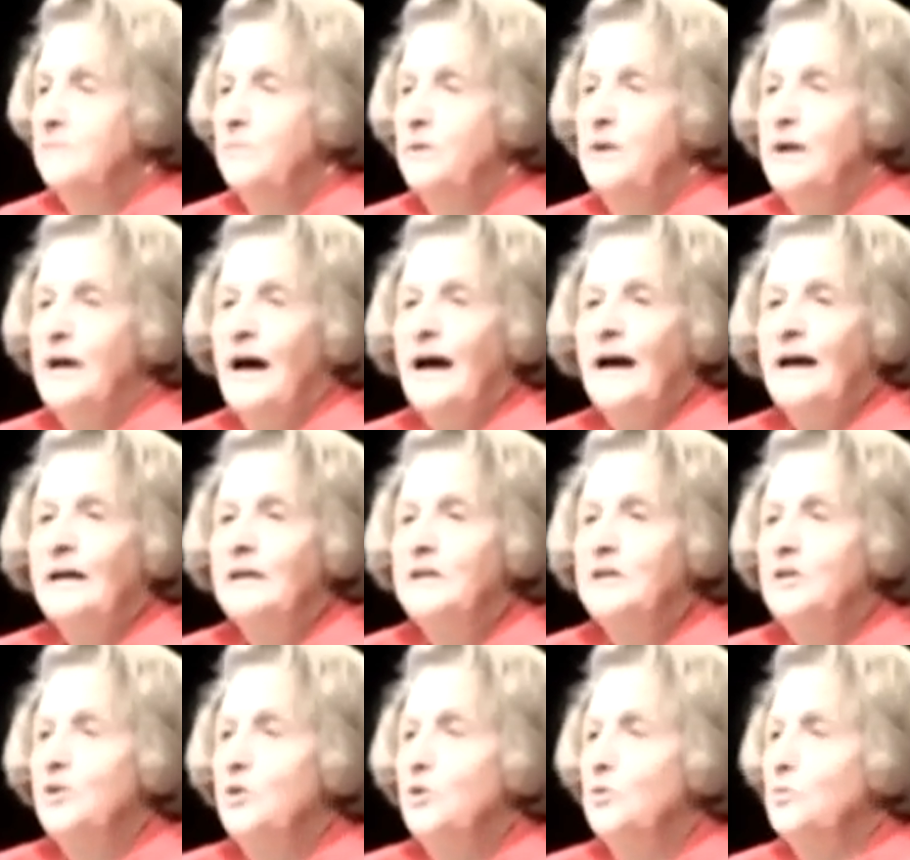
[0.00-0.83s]
we
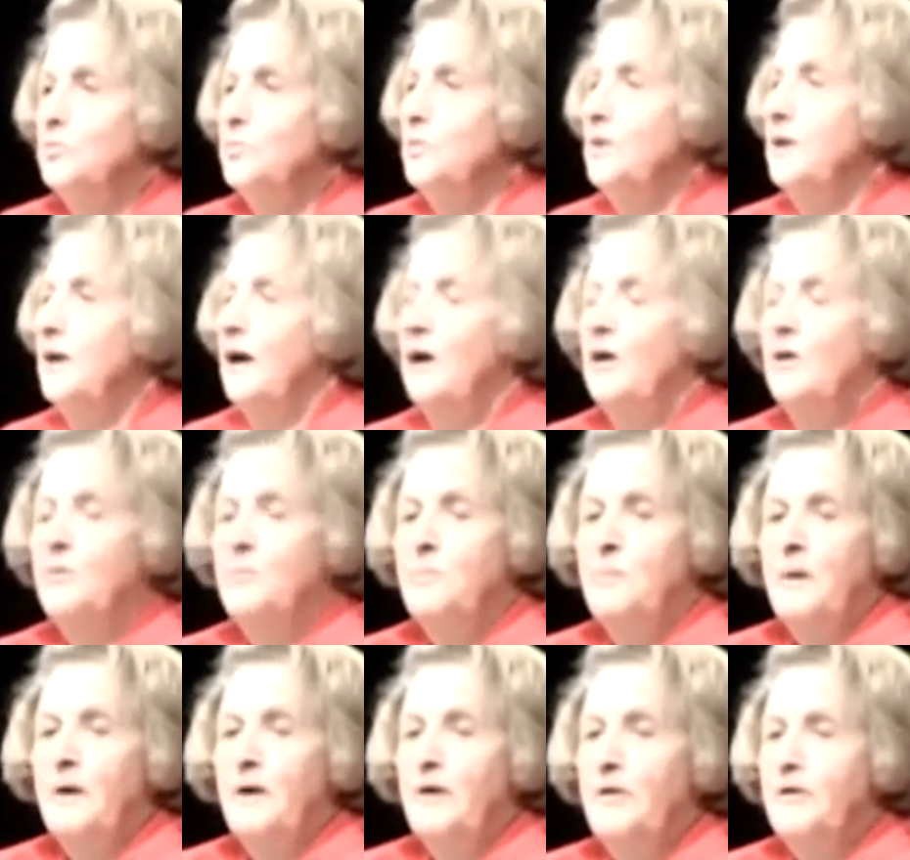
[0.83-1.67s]
argued with our
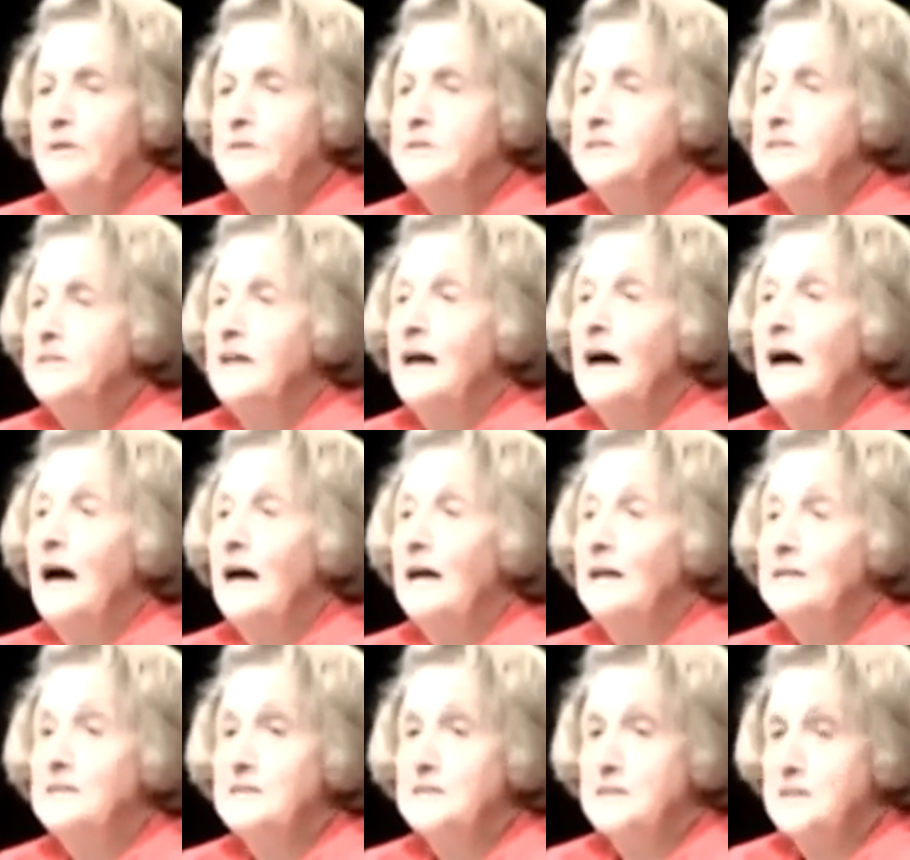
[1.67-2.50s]
parents
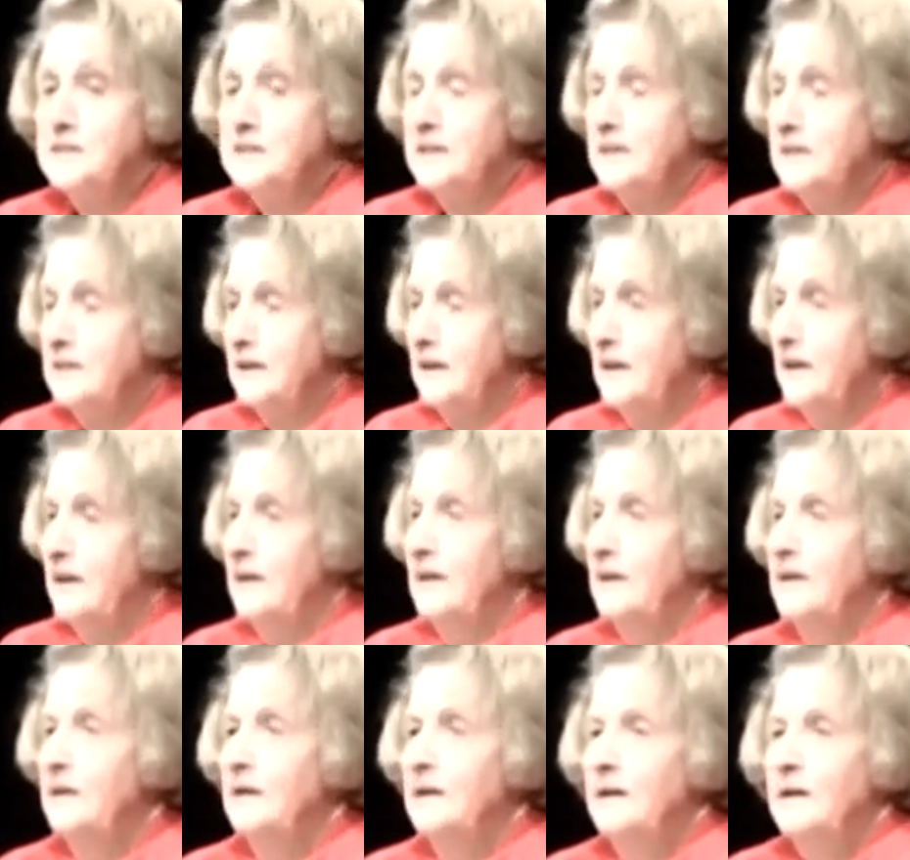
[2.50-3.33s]

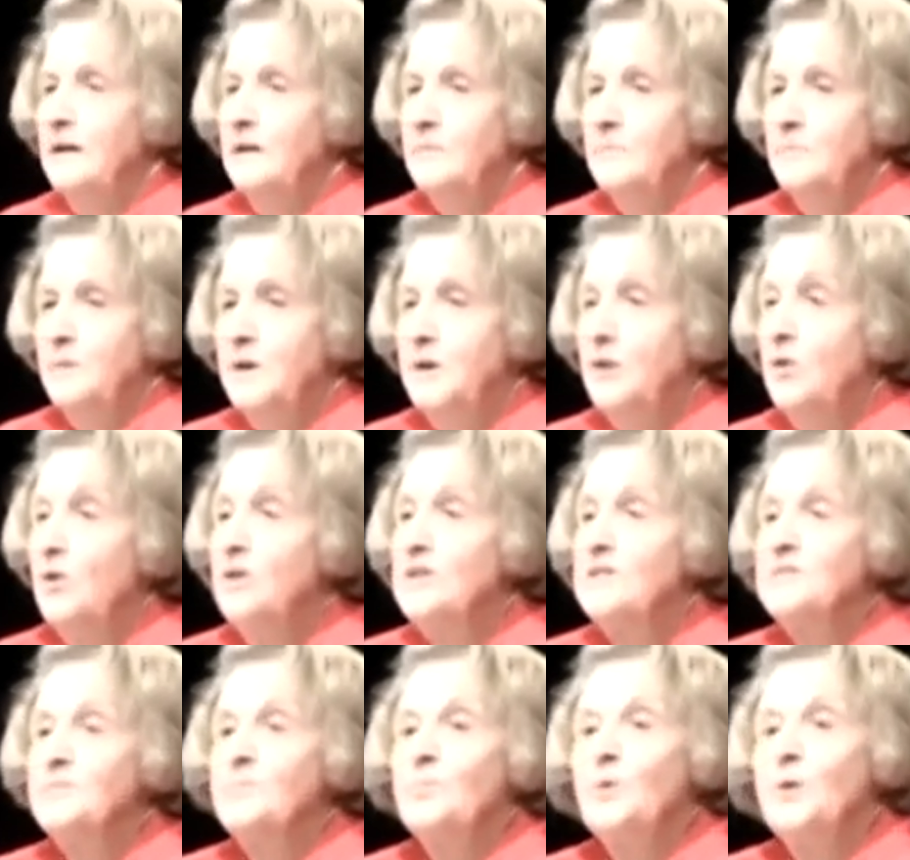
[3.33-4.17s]
constantly
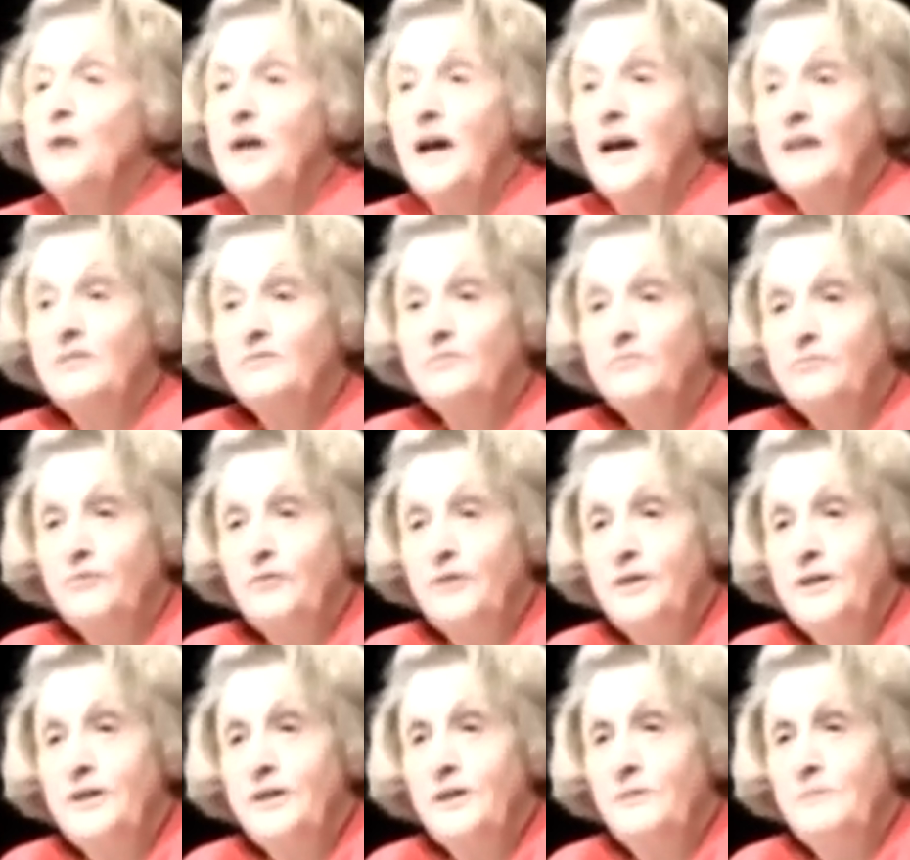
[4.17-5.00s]
because we had
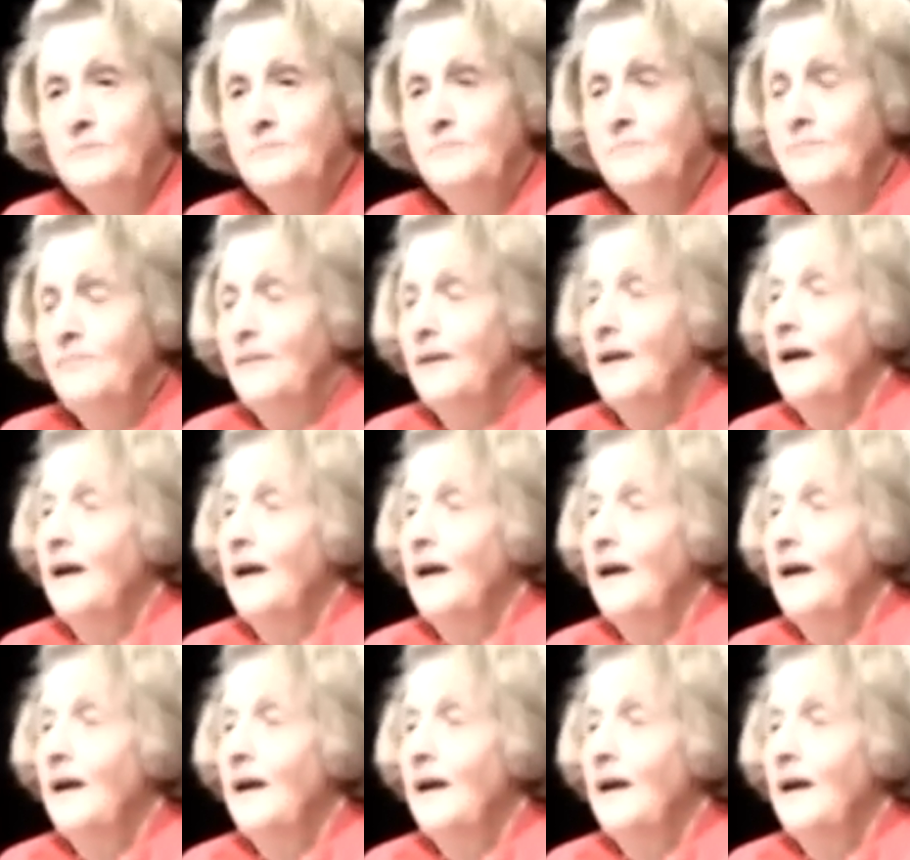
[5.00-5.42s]
freedom